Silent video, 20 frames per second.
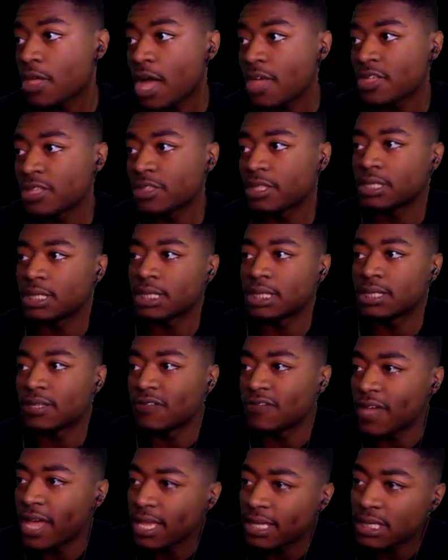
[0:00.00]
I think this is
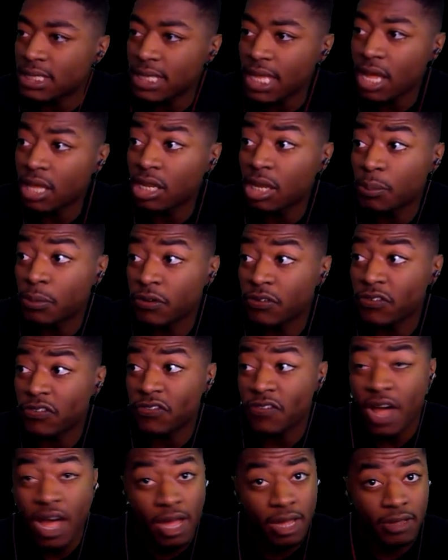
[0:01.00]
Teyvat style number
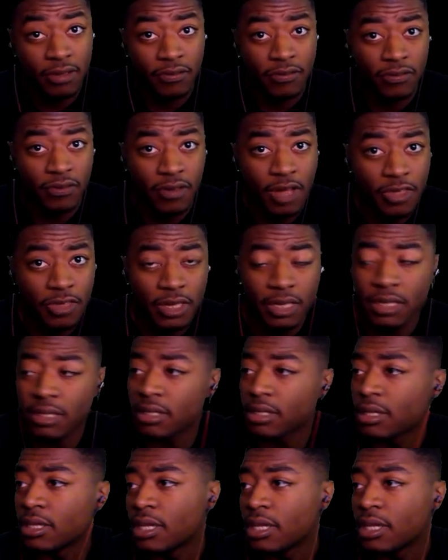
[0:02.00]
5, I think.